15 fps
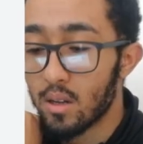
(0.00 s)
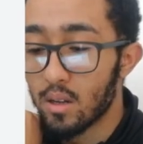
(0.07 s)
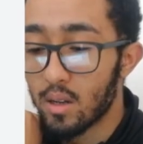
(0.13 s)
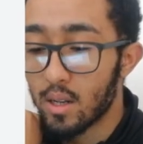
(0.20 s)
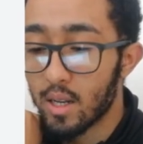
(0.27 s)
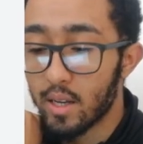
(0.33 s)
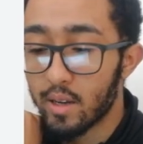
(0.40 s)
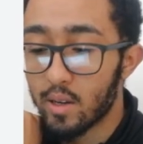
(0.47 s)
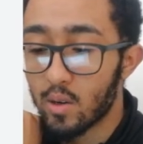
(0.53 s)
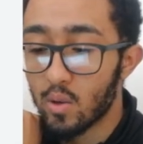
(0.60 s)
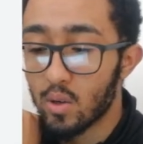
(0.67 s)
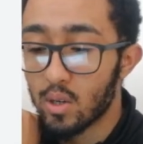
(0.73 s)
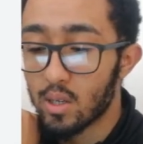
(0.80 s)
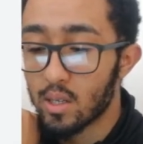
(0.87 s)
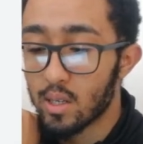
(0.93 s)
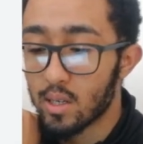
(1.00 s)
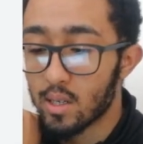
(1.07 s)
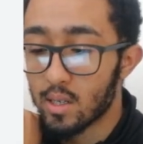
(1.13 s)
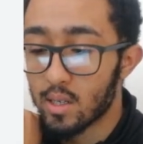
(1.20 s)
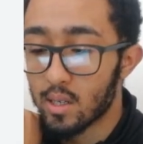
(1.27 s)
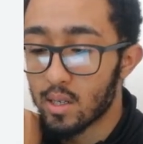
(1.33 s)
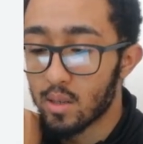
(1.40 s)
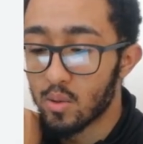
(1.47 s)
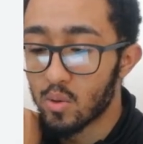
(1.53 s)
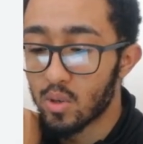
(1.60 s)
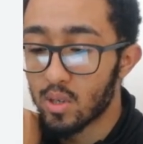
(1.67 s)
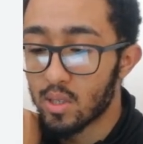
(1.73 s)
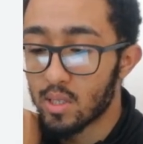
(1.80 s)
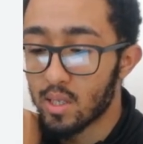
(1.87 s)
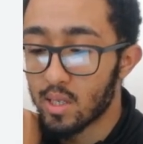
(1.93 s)
Likelihood, you
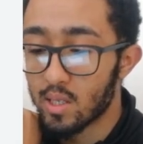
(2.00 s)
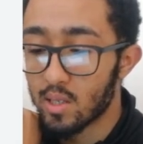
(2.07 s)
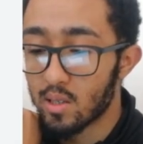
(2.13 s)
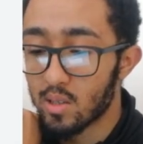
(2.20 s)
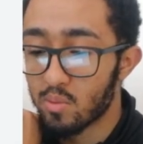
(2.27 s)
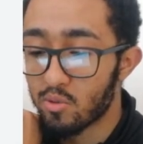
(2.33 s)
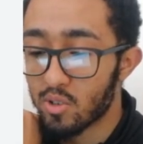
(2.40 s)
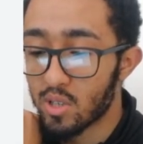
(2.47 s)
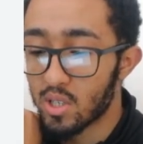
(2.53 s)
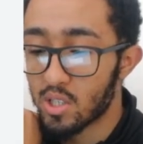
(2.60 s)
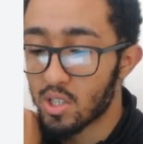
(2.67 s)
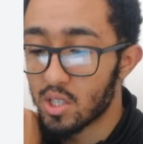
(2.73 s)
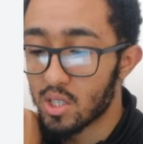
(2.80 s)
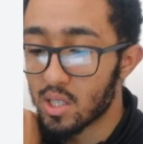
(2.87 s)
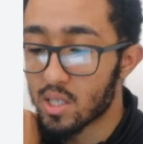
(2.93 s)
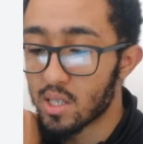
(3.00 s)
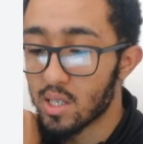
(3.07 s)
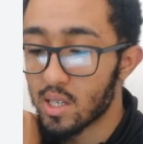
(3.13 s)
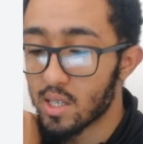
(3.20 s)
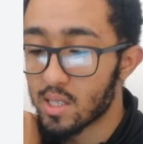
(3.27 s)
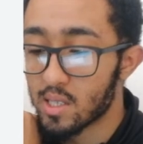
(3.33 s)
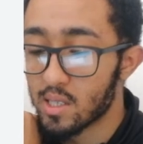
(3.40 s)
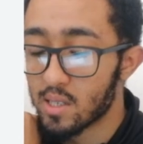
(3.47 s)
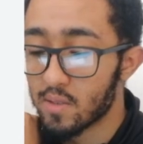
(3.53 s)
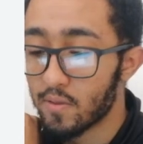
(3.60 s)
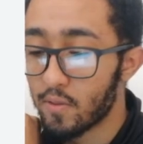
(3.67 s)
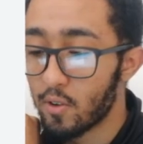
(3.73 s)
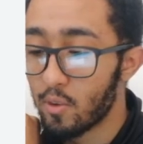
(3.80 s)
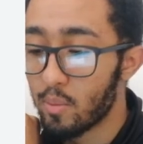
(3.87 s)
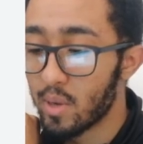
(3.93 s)
got Tesla's production doesn't exceed
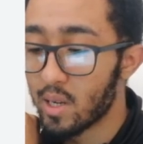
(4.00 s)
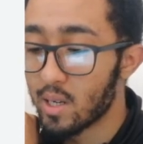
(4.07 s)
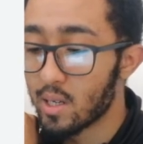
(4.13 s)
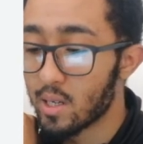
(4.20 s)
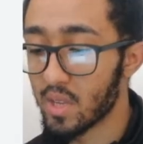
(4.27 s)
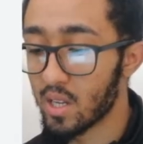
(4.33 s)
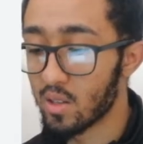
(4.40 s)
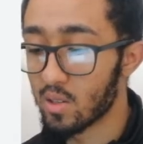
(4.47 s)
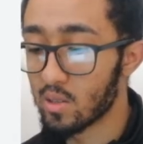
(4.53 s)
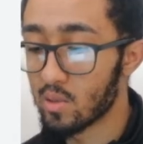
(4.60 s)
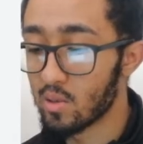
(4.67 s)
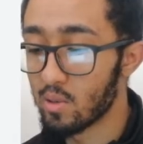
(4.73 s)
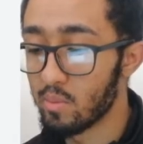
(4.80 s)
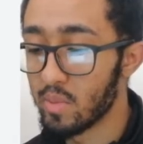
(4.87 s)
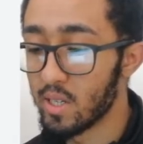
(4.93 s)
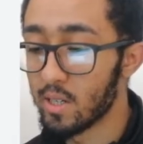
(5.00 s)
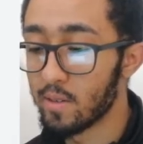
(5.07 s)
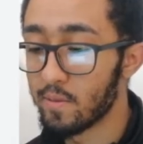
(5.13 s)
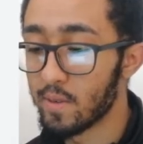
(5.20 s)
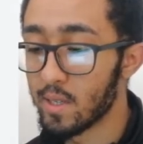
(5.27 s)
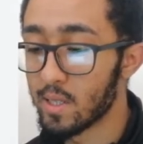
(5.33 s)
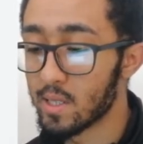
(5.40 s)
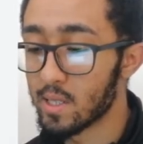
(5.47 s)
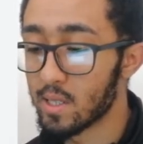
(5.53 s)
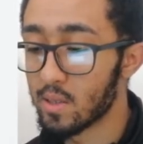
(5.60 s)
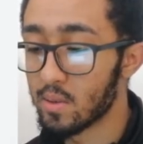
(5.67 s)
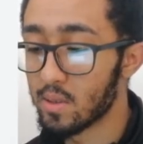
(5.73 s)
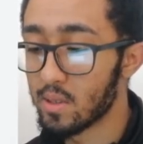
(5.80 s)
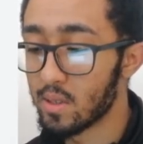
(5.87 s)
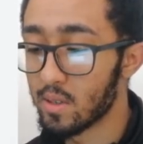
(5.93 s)
4 million and does not meaningfully sell
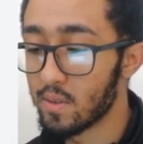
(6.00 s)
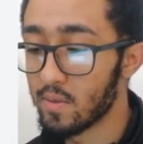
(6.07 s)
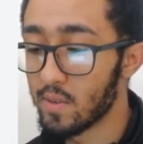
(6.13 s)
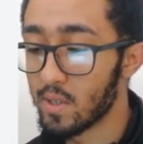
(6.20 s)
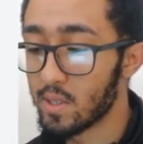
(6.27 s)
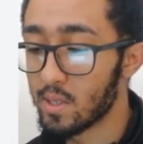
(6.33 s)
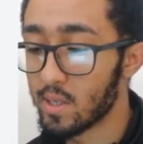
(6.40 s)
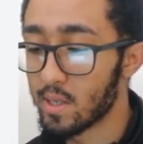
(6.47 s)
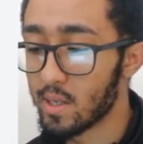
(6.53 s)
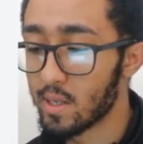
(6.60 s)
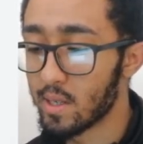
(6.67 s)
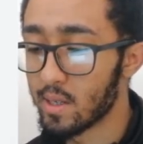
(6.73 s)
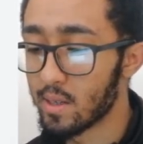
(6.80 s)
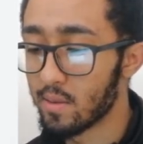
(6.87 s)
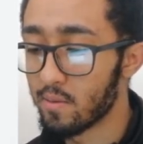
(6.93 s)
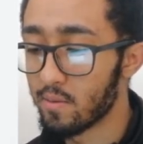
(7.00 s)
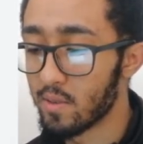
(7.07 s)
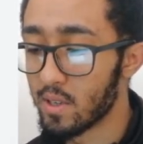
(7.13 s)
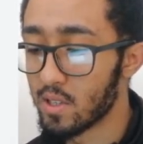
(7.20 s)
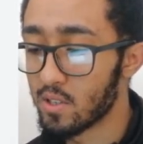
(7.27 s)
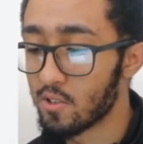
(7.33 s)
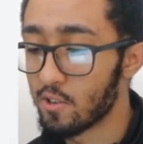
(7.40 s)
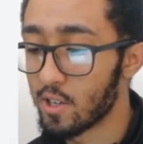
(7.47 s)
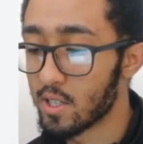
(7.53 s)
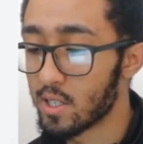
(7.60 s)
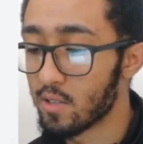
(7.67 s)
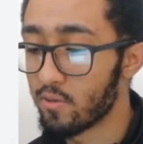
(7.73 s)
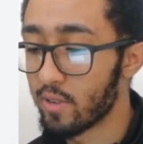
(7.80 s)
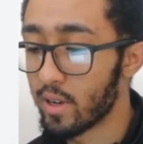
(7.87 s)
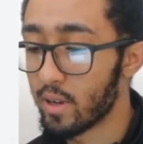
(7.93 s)
into a vertically integrated
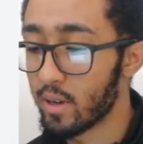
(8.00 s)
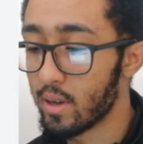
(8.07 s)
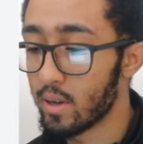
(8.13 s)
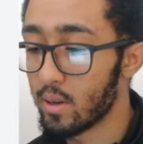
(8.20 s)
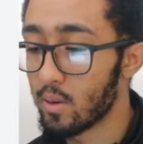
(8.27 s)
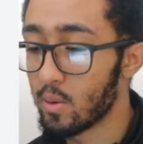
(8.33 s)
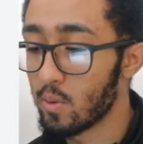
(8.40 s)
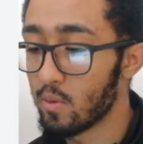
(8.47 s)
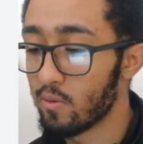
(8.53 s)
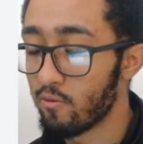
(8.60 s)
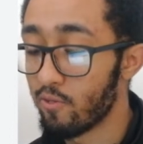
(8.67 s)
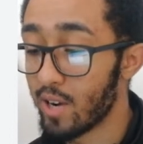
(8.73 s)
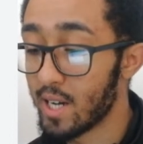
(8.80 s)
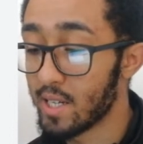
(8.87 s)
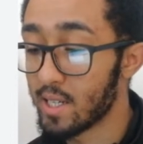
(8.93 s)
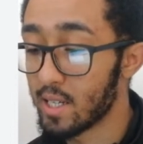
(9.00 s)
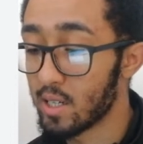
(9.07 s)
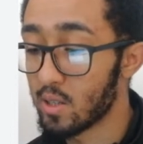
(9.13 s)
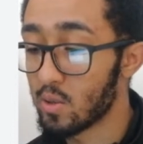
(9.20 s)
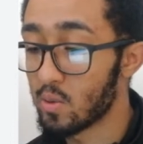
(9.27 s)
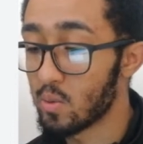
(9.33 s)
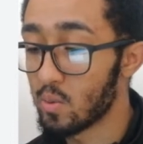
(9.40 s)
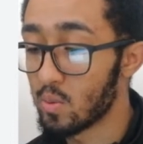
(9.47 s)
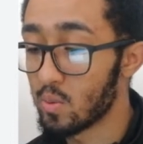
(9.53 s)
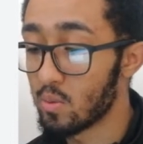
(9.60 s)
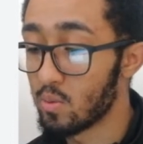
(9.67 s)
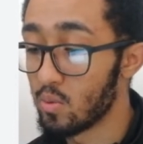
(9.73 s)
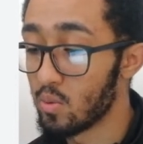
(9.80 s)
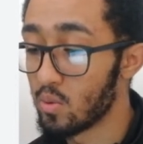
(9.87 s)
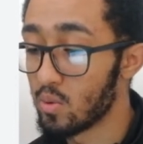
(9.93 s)
ride-hail
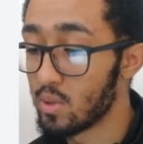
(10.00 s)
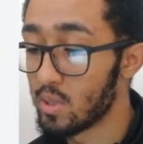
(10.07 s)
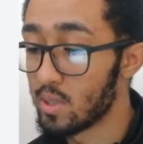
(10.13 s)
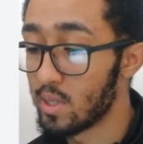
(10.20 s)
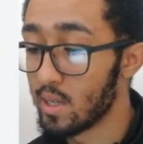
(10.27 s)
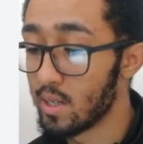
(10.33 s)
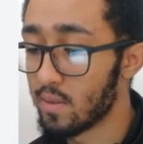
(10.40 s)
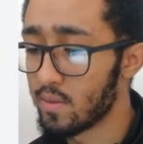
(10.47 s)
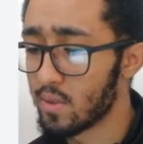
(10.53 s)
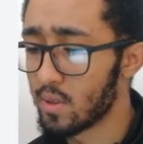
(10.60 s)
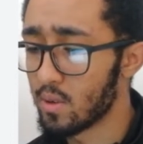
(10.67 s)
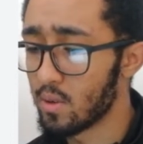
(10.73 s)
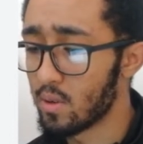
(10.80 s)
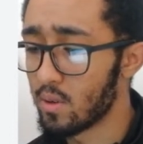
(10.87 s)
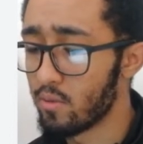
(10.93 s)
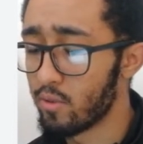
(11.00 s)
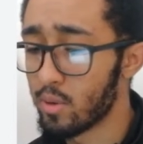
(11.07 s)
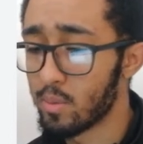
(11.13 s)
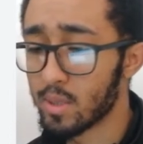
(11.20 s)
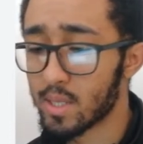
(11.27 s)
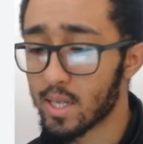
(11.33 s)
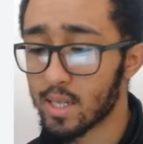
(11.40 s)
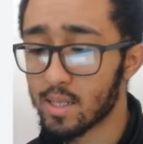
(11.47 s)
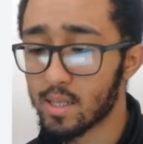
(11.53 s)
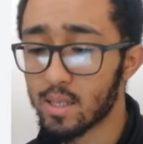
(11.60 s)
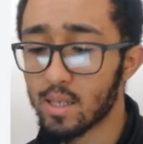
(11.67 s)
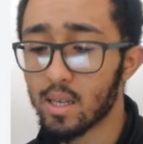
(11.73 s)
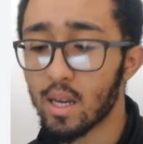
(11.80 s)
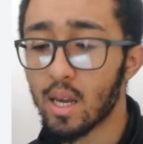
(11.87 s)
nor deliver on robotaxi.